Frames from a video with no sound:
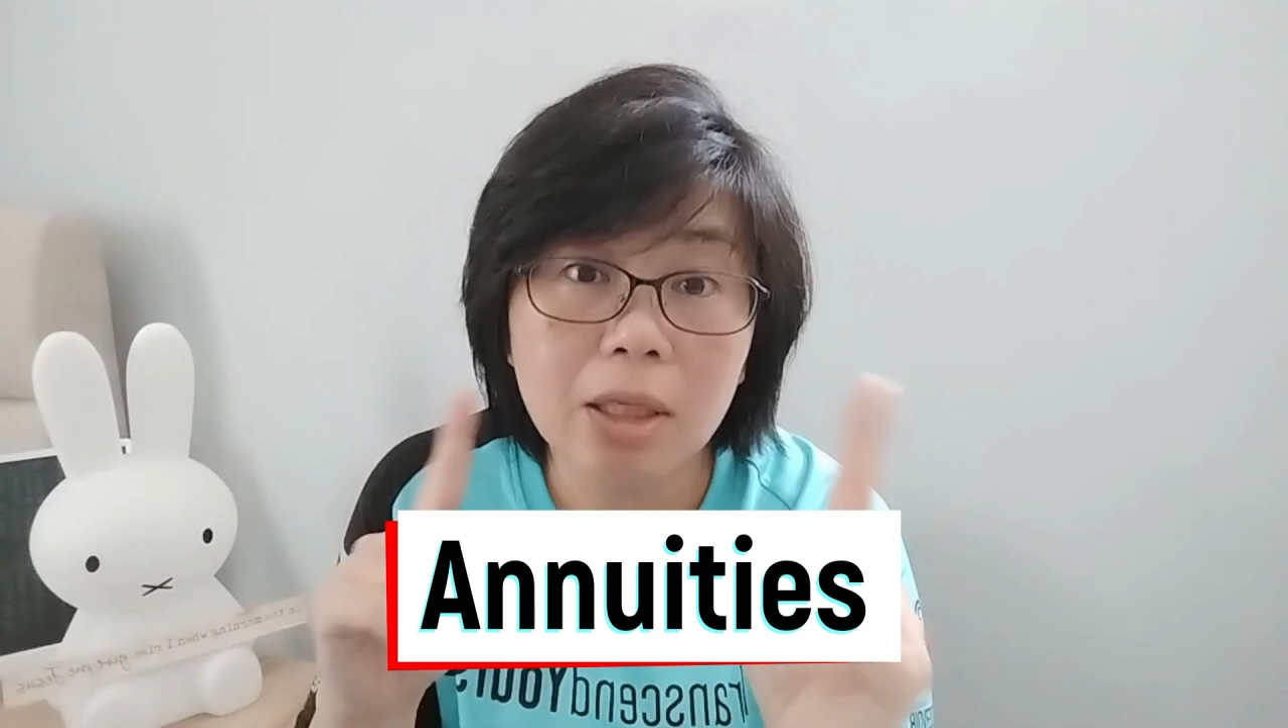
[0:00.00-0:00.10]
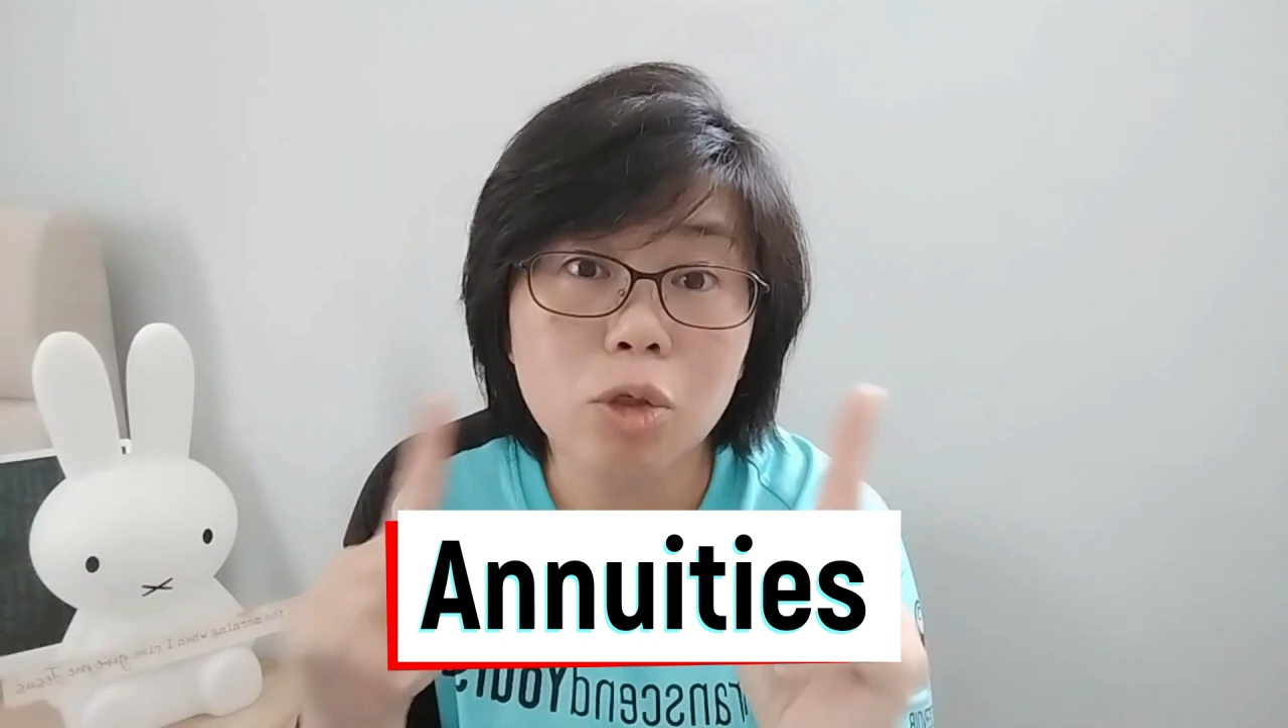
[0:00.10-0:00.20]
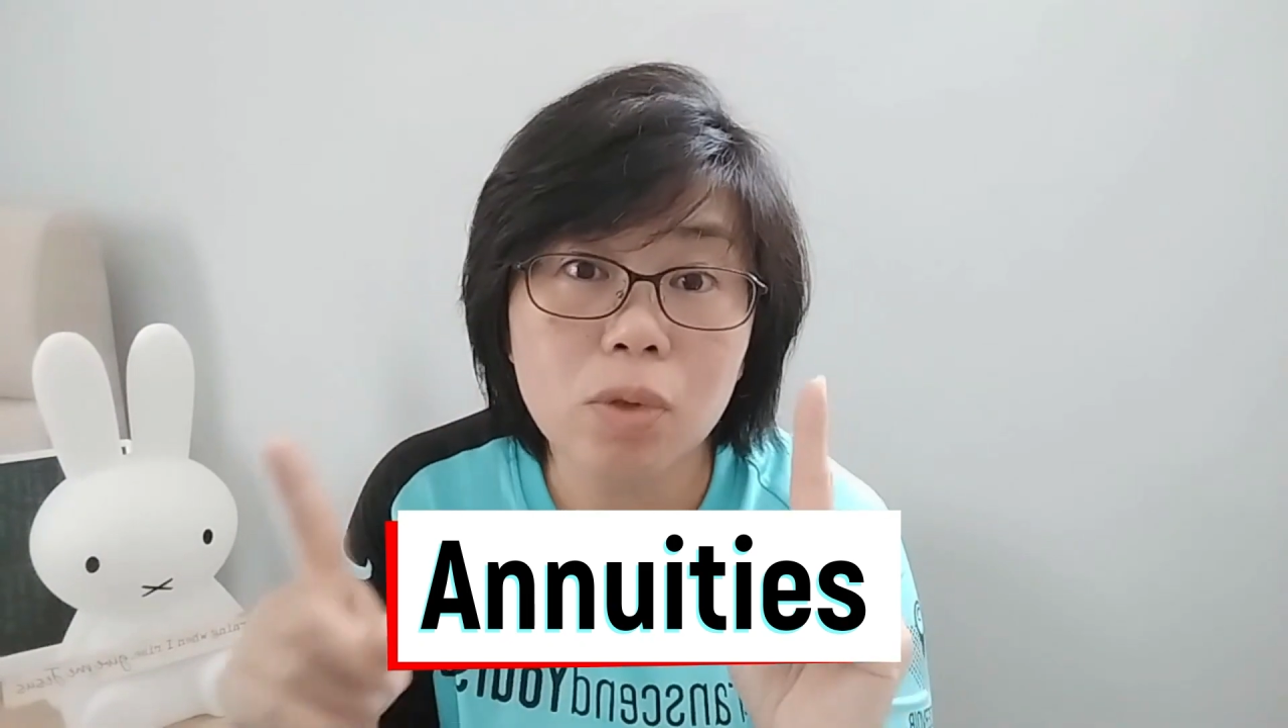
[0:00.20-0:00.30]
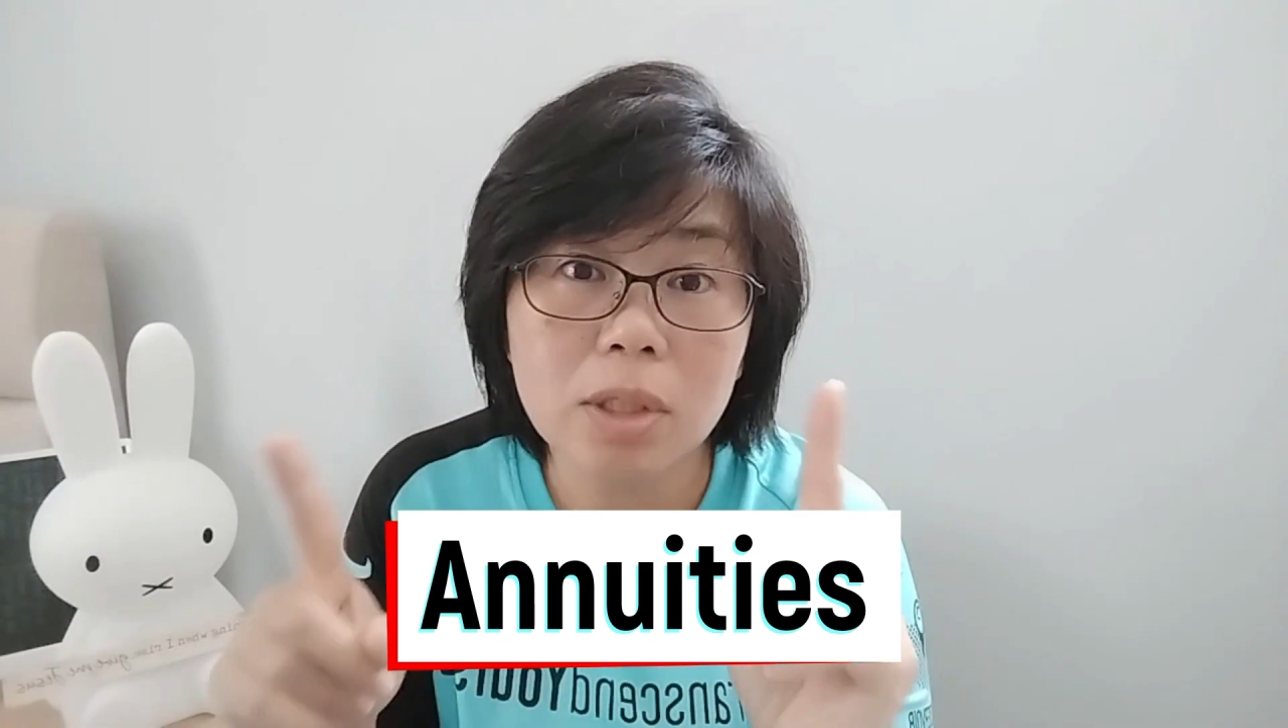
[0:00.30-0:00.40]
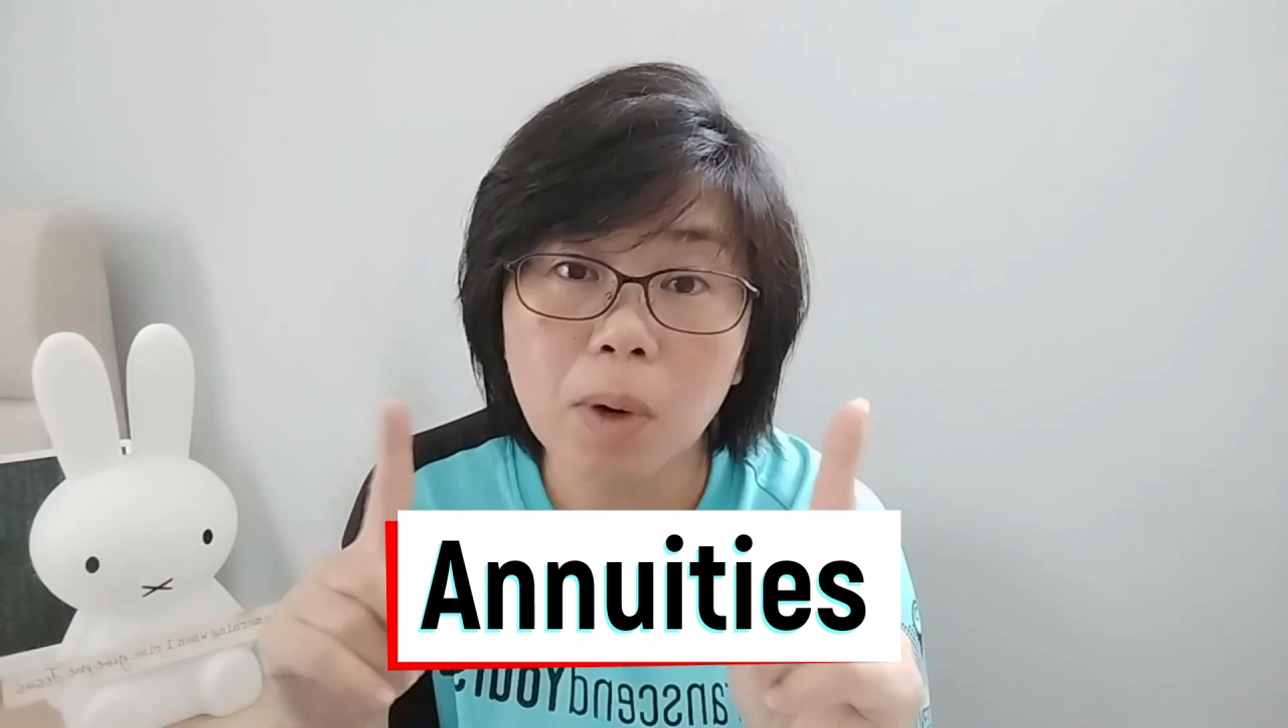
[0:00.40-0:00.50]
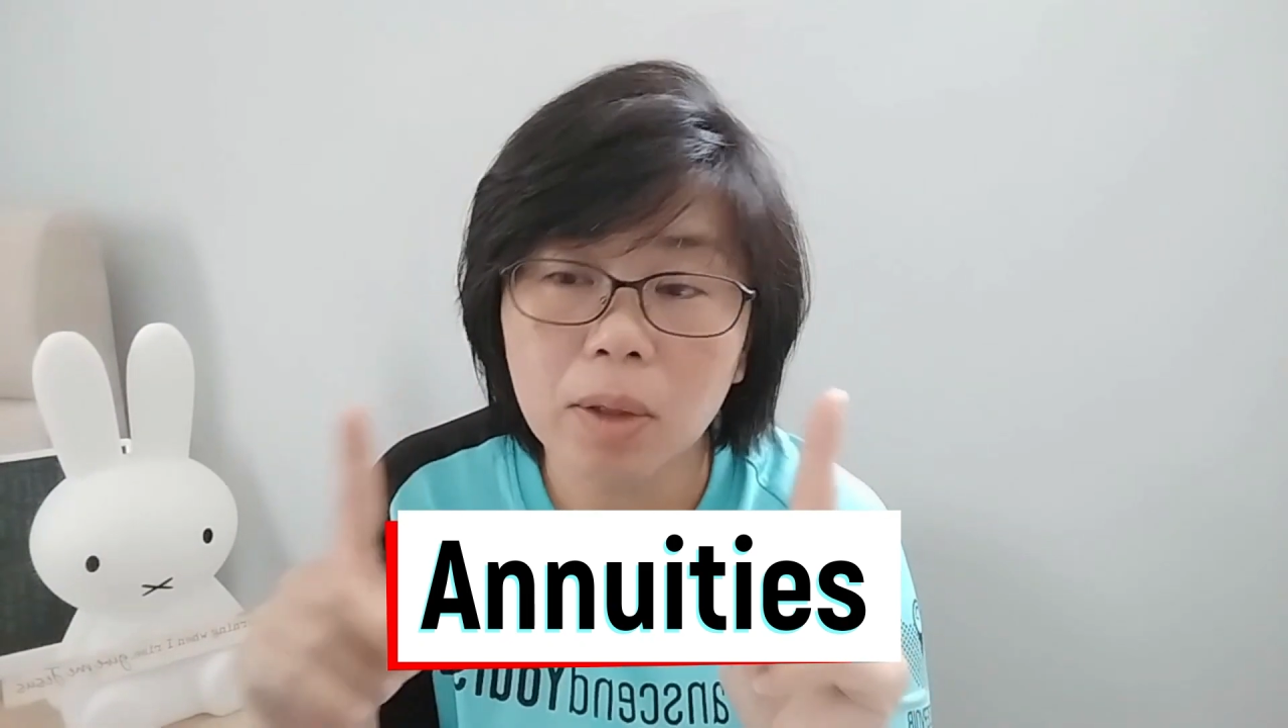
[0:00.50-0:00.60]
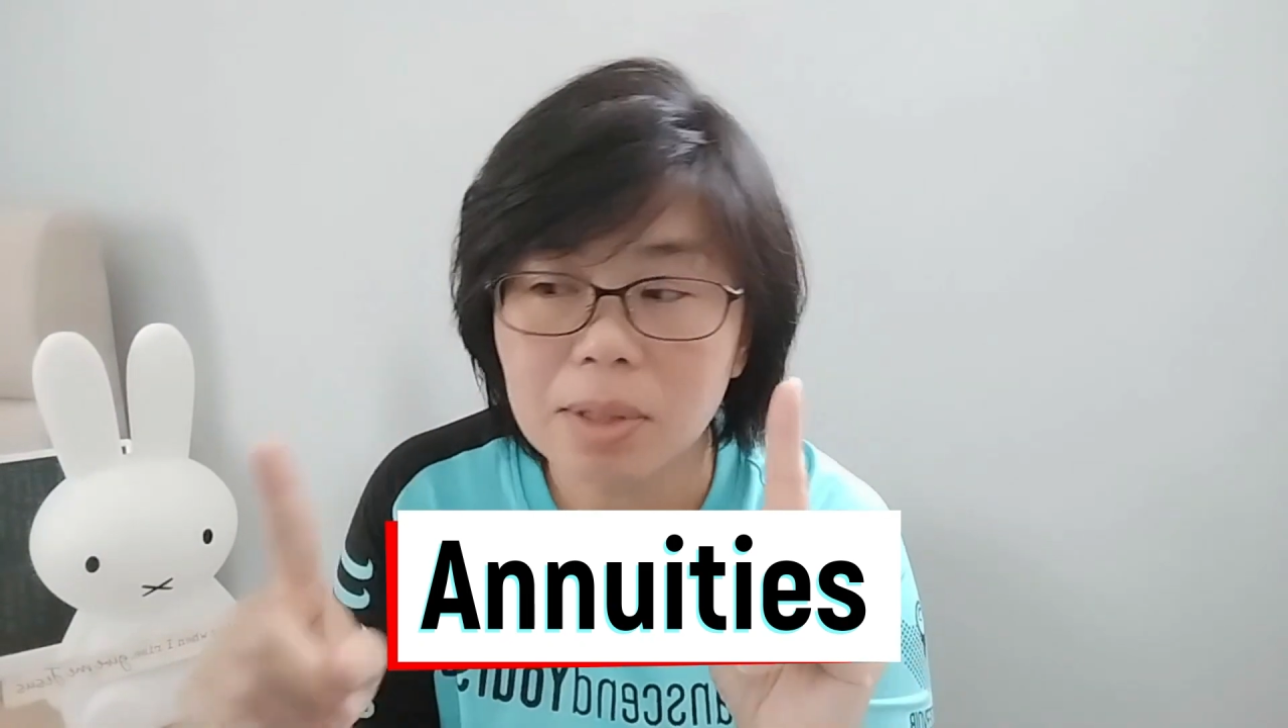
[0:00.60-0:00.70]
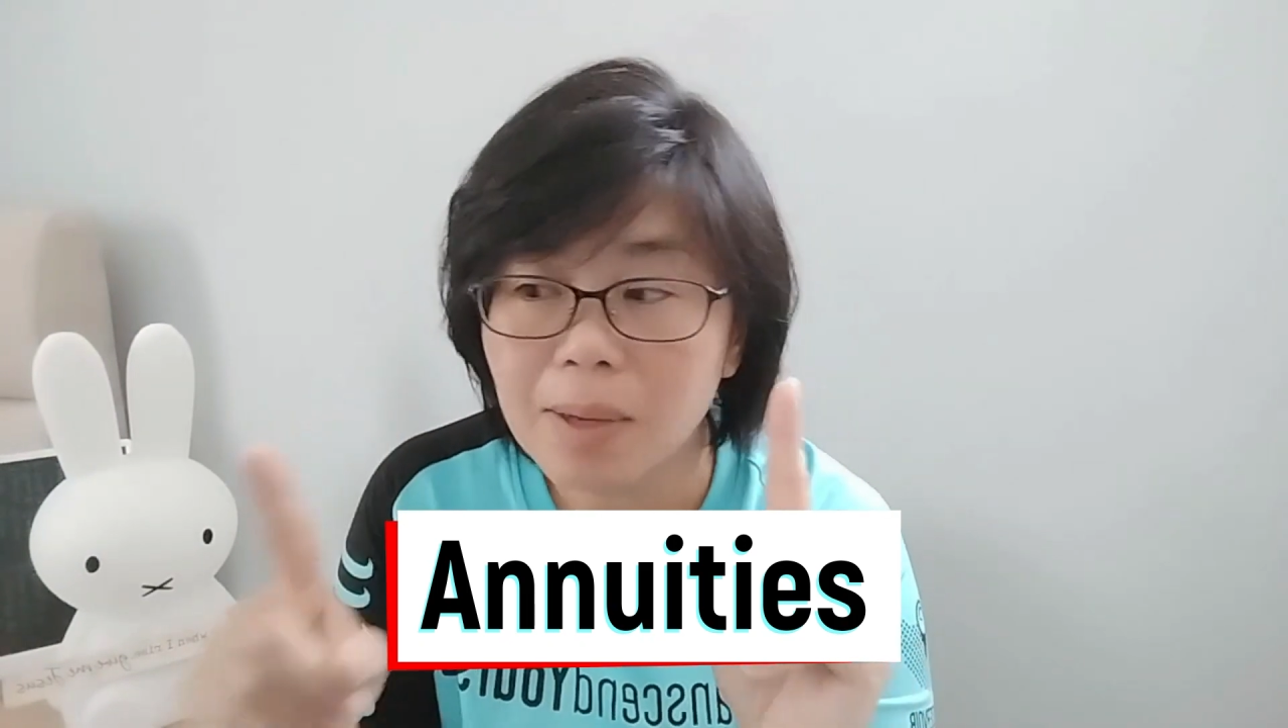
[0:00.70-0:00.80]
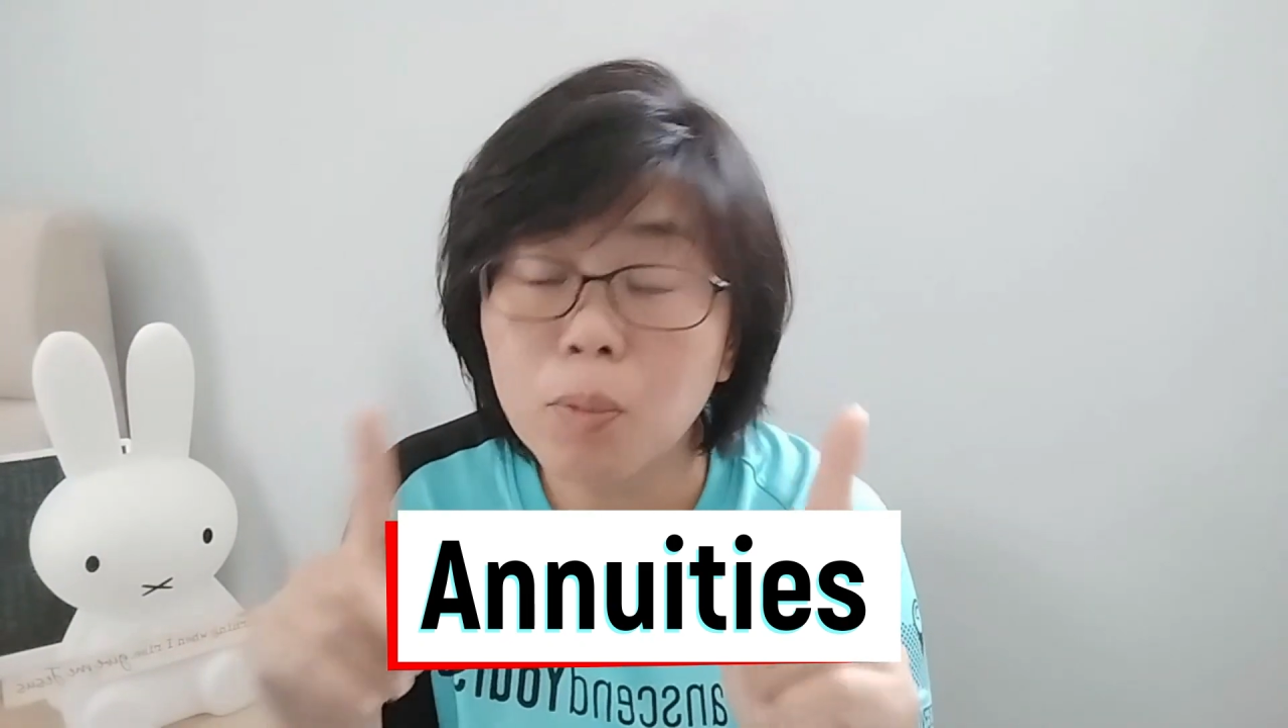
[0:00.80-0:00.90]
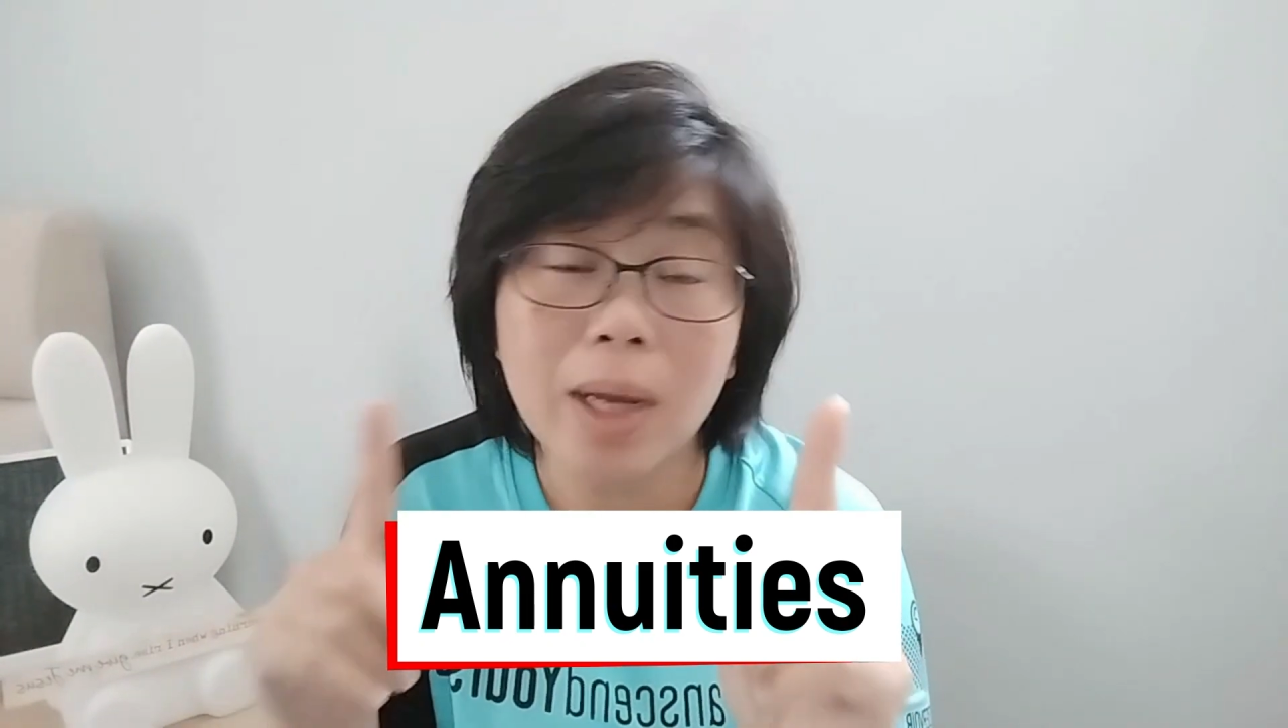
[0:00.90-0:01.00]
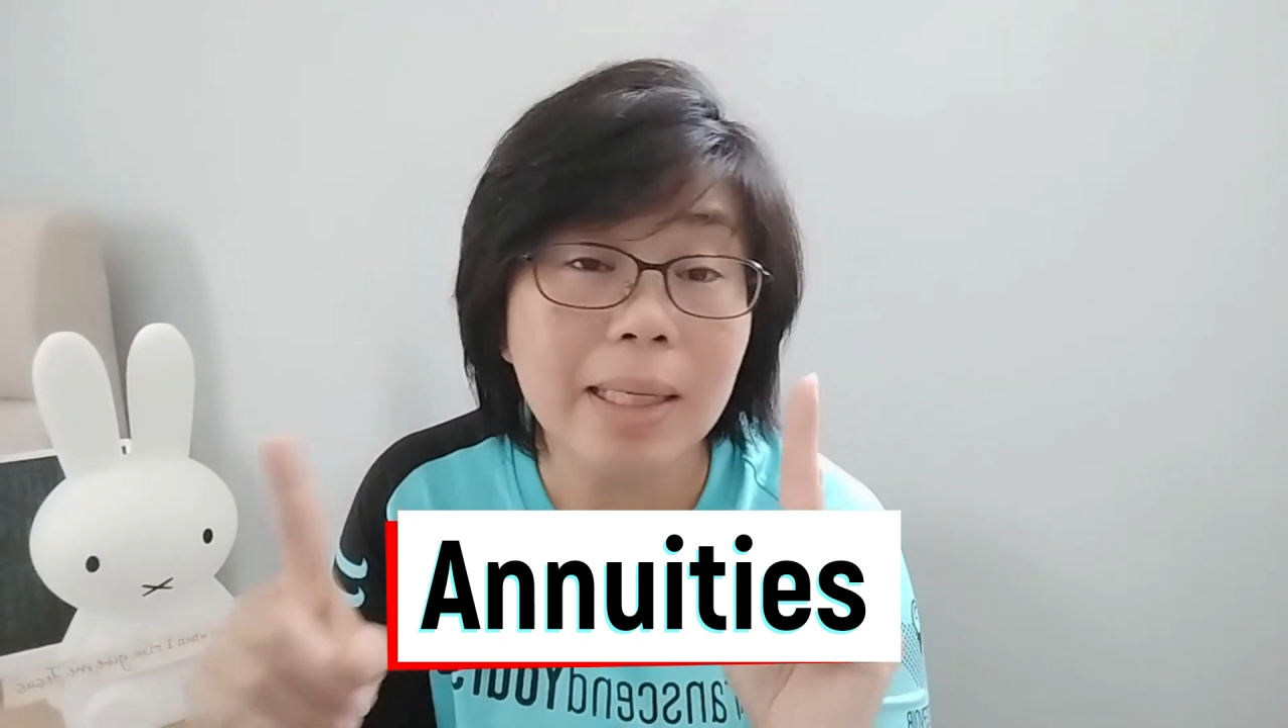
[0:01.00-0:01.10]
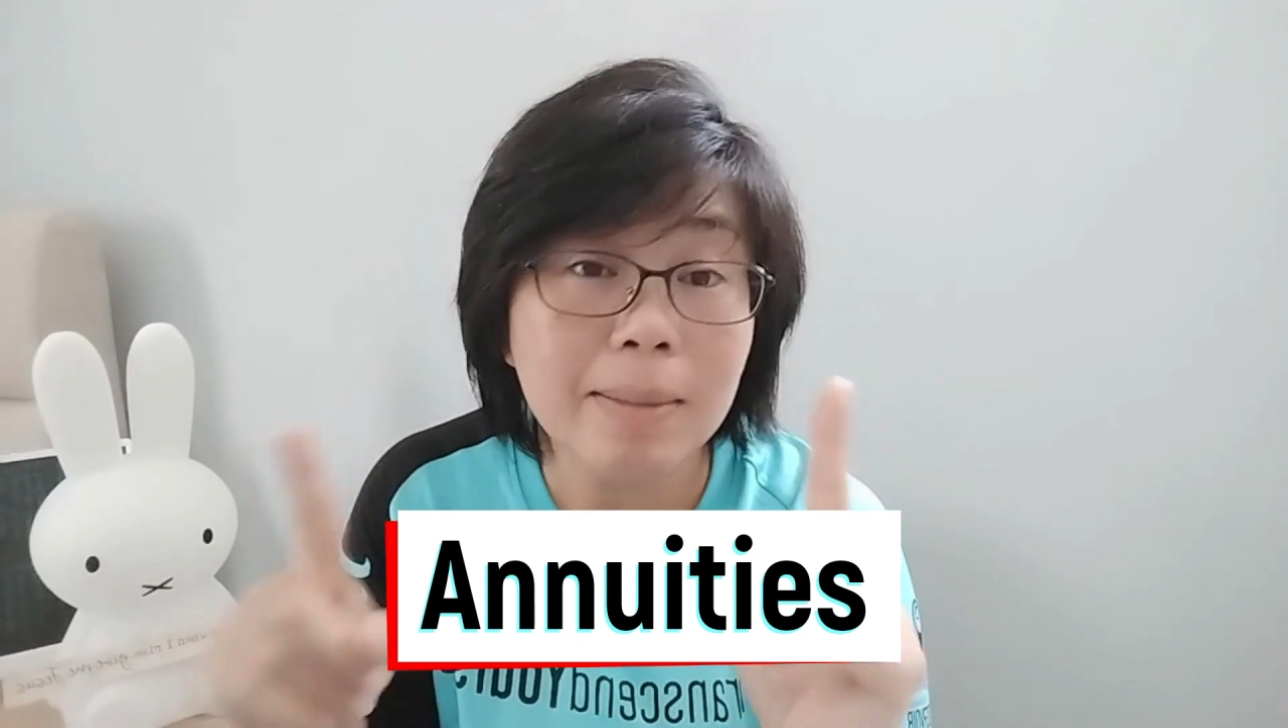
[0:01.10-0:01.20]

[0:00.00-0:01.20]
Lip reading: that sweet spot somewhere